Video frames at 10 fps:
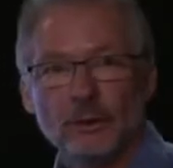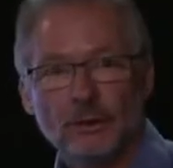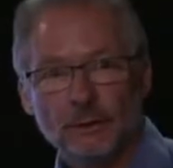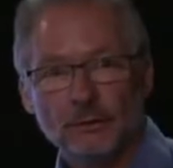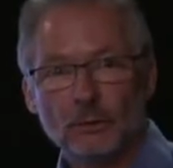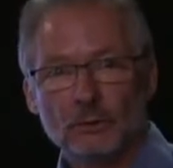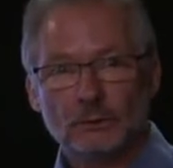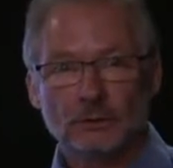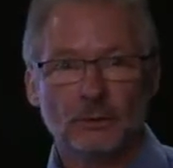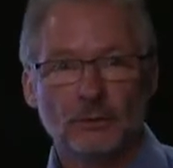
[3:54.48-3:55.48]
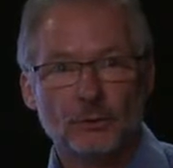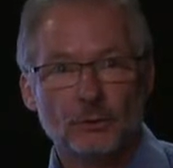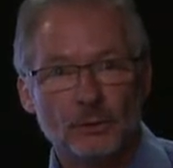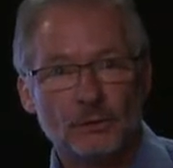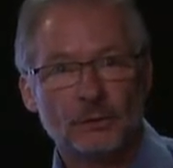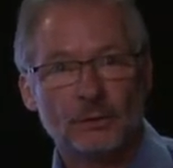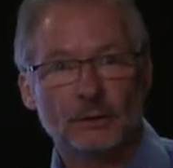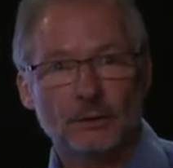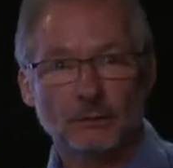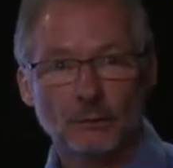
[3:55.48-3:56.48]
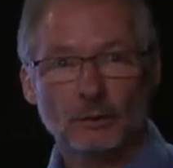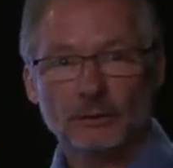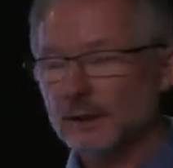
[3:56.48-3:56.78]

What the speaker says: for individual consumers in rural